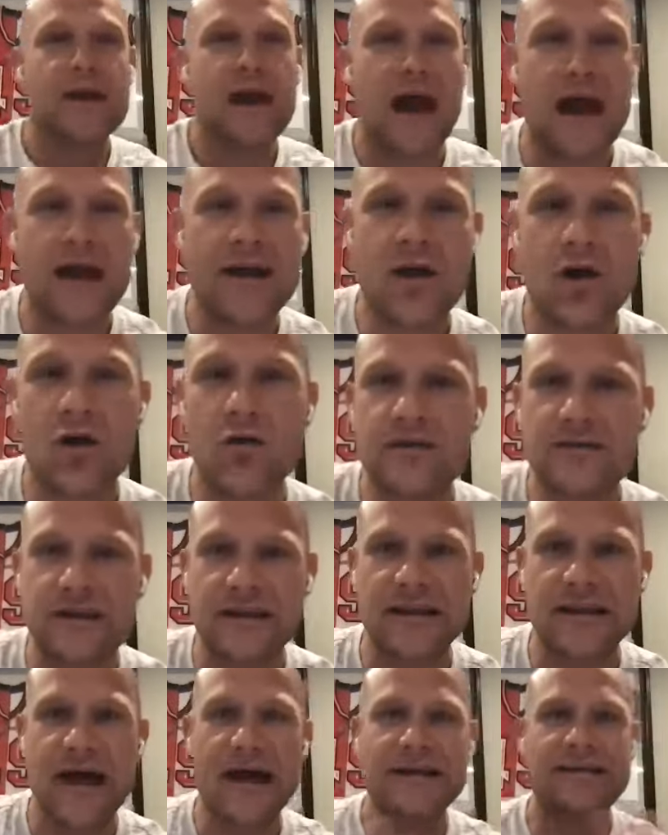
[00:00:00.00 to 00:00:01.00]
I know there's a
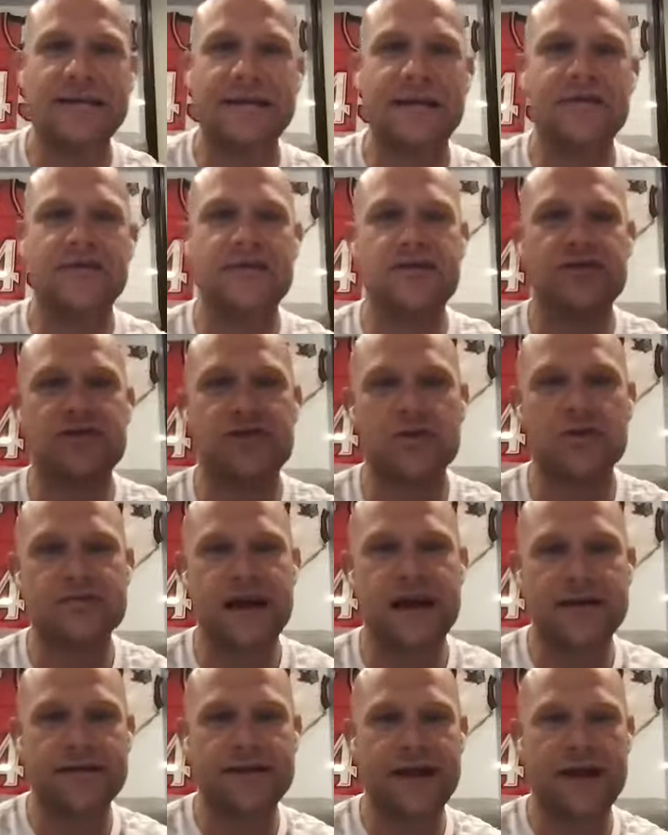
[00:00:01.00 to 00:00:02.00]
lot of TV shows
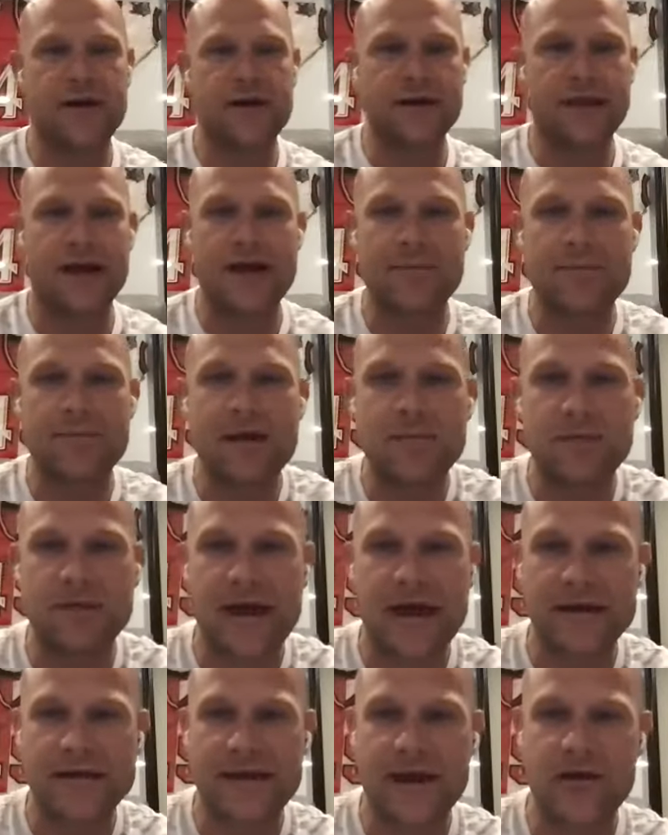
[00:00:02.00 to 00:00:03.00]
out there and a lot of people
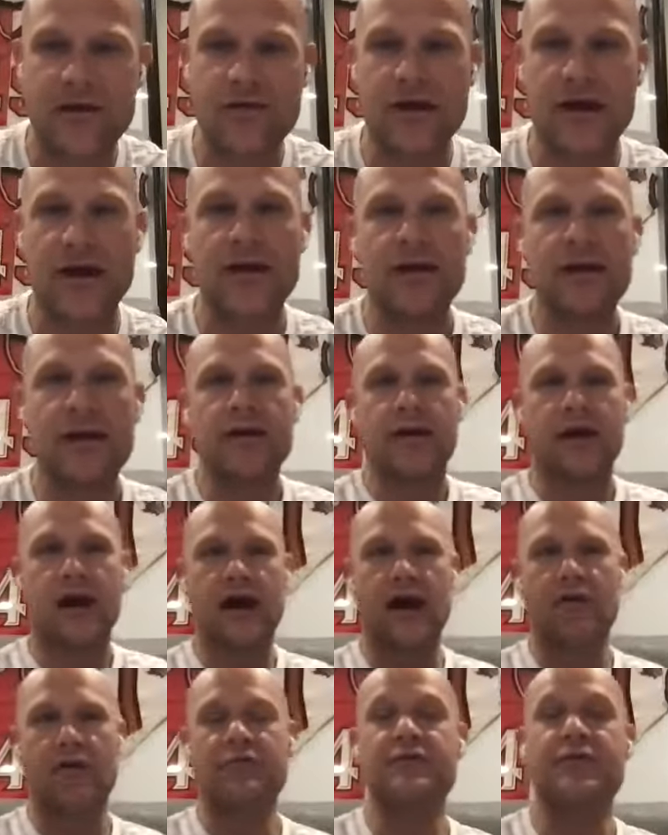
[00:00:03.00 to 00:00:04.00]
out there that
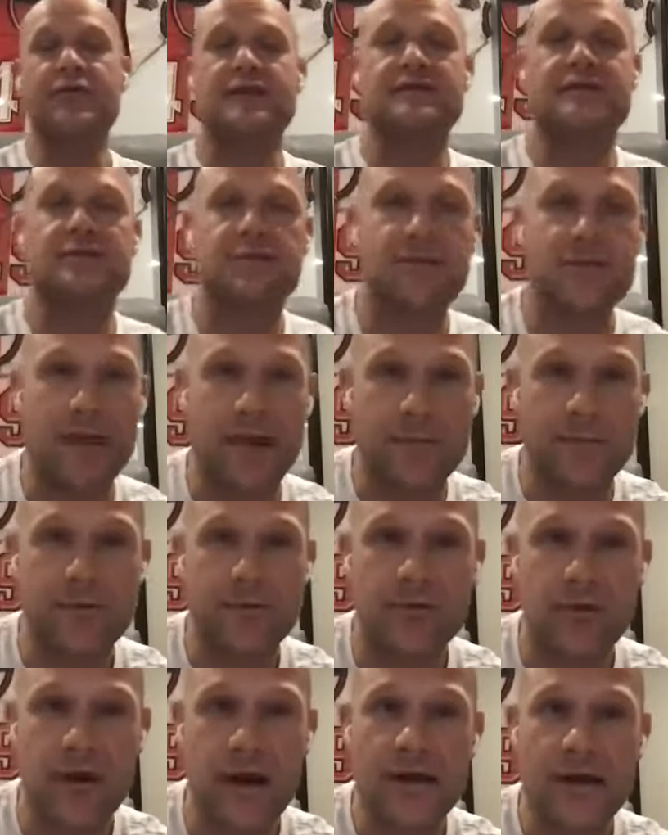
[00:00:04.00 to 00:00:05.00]
uh, fix and flip,
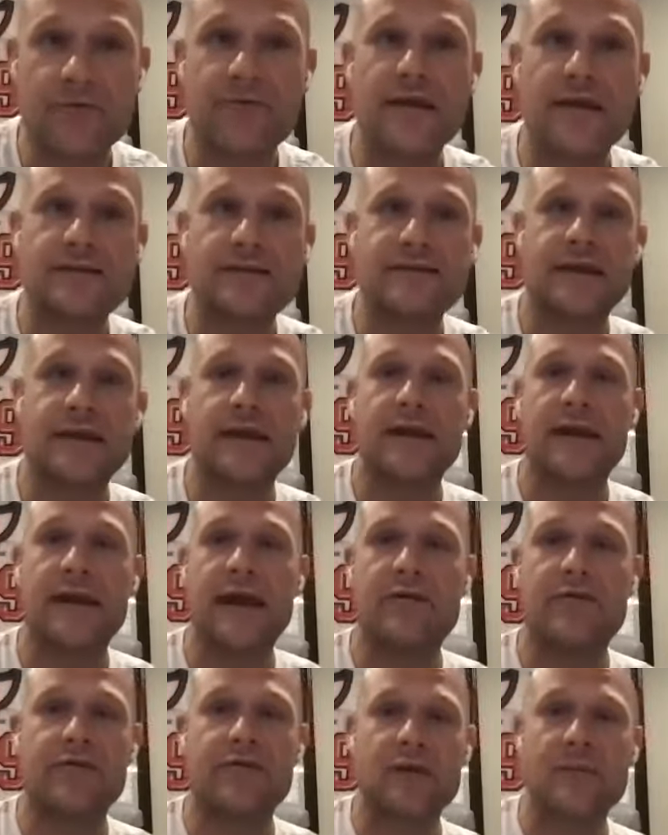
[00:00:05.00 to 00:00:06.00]
right? And fixing
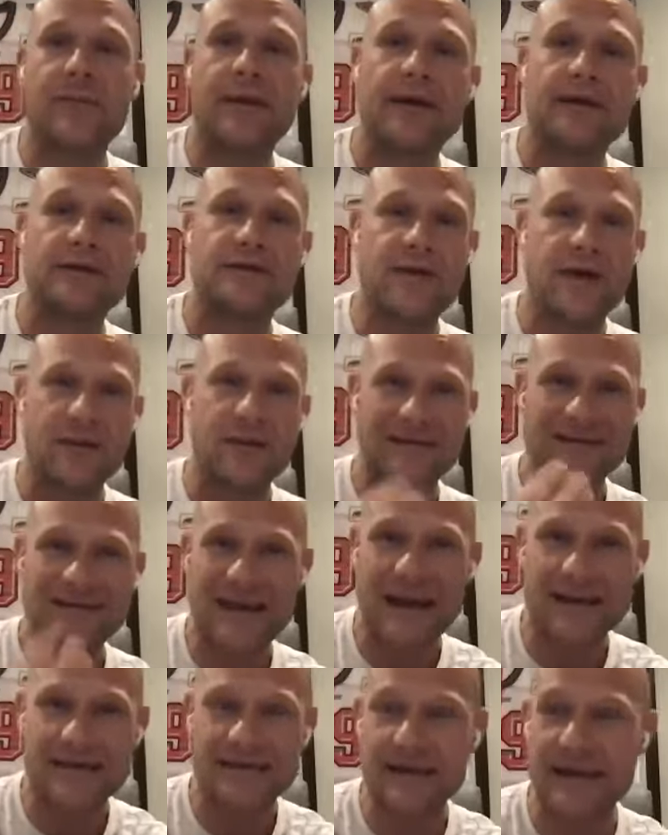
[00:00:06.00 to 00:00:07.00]
and flipping is very
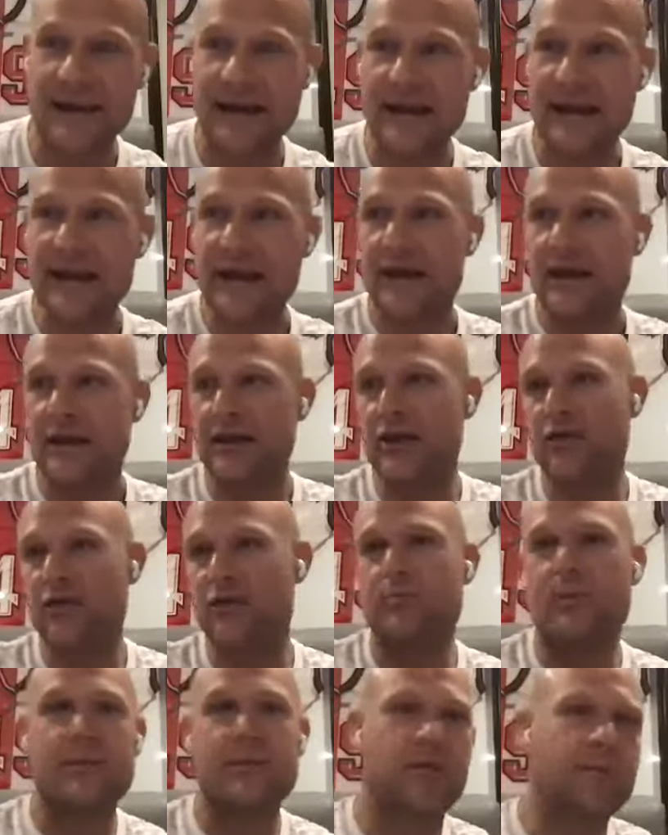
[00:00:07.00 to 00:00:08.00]
sexy. You know,
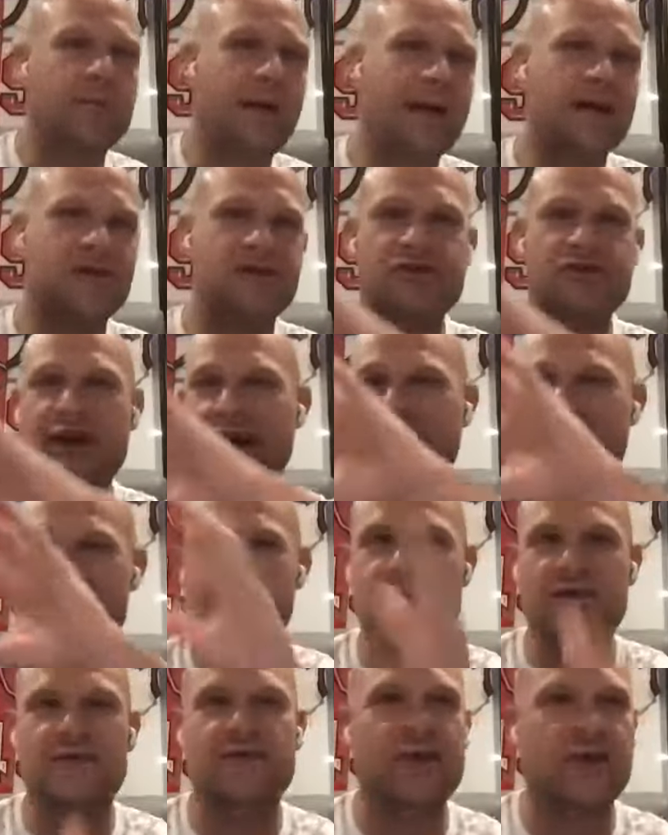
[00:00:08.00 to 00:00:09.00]
people making checks,
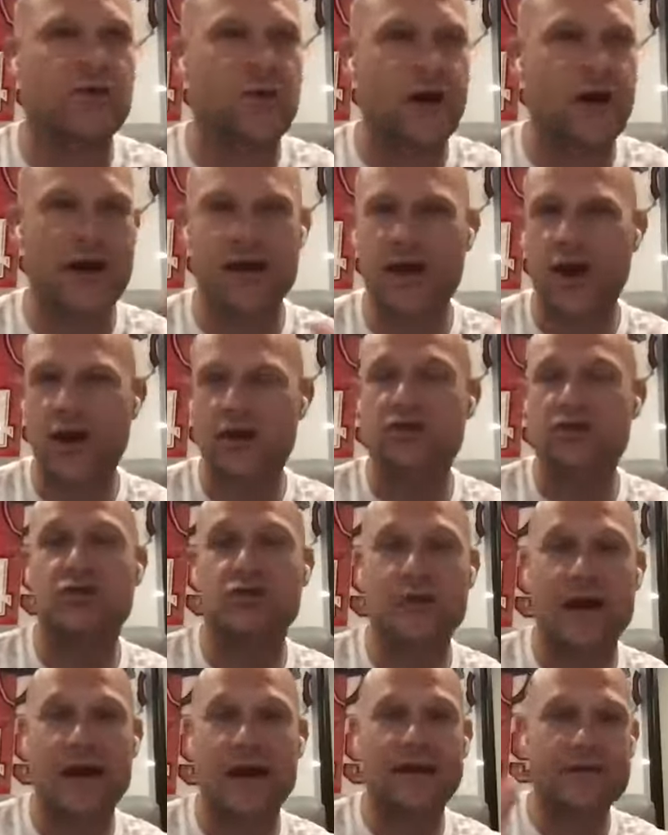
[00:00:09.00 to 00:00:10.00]
50 grand, 100
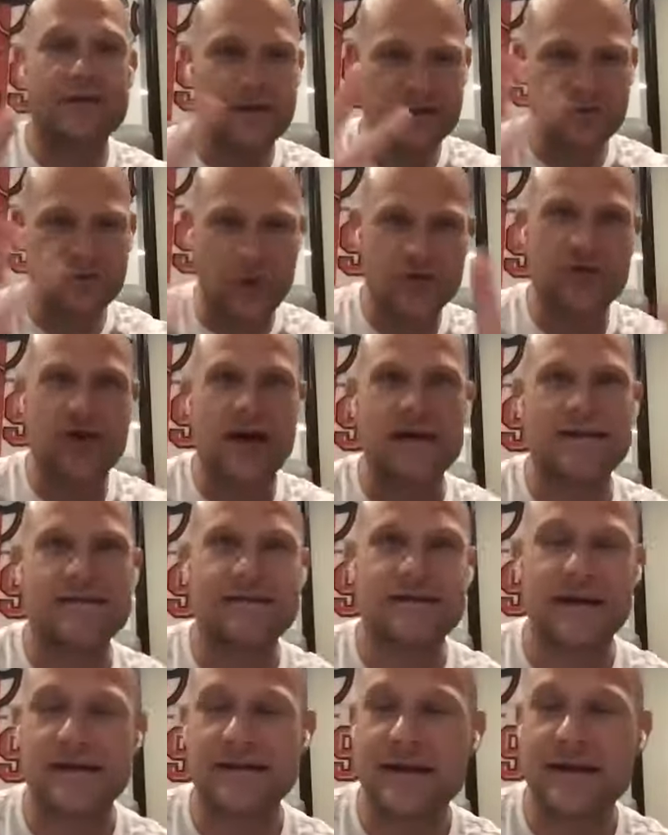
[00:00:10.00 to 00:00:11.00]
grand is what you guys
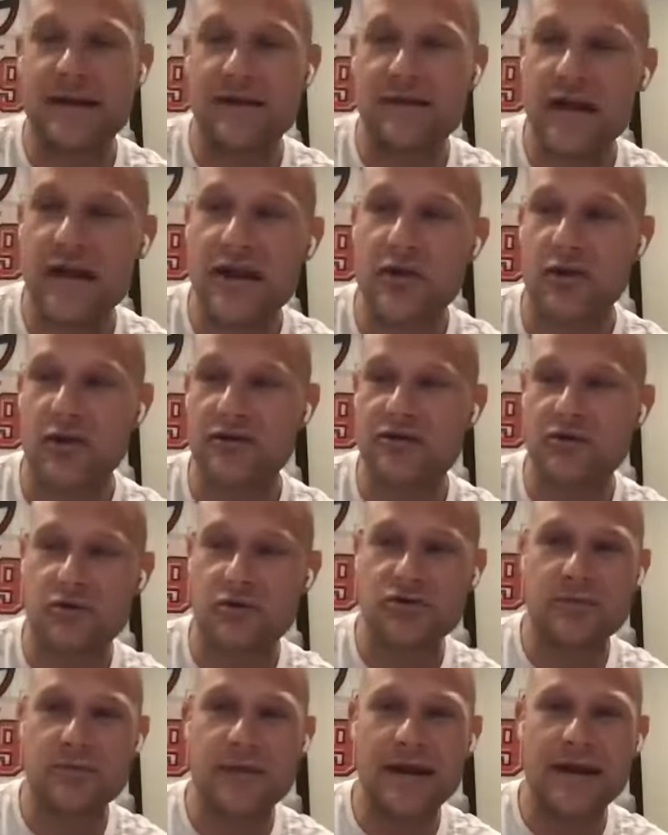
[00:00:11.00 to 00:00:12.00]
see on TV or on
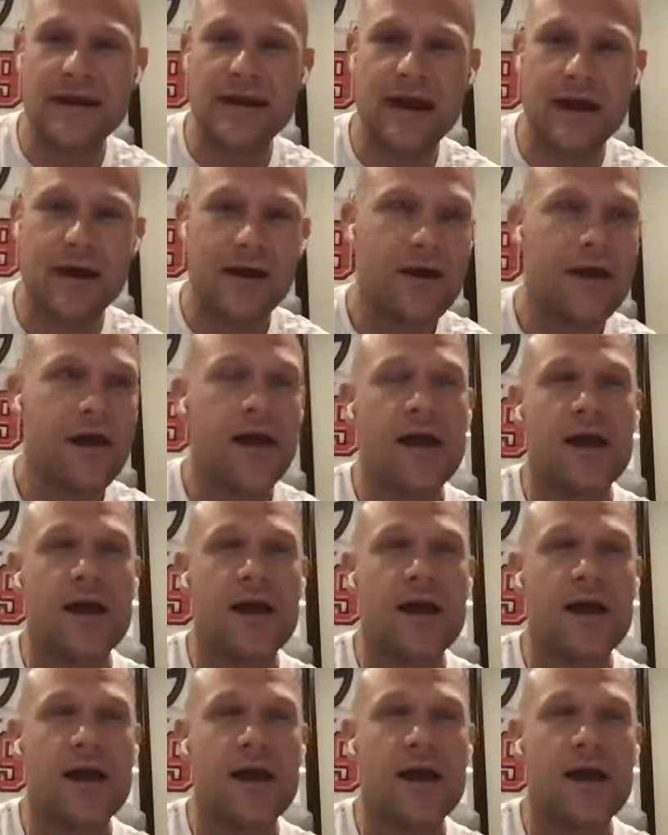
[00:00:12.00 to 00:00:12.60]
social media.